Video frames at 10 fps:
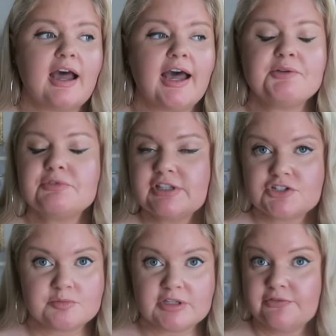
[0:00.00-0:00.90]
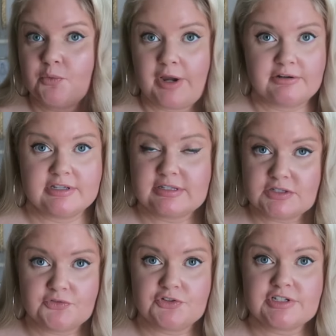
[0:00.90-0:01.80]
I really do believe awareness is
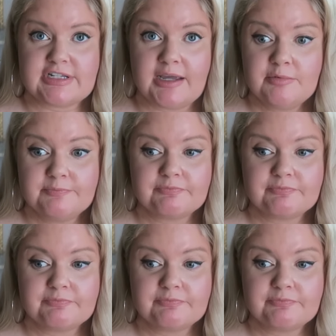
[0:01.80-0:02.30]
the first step.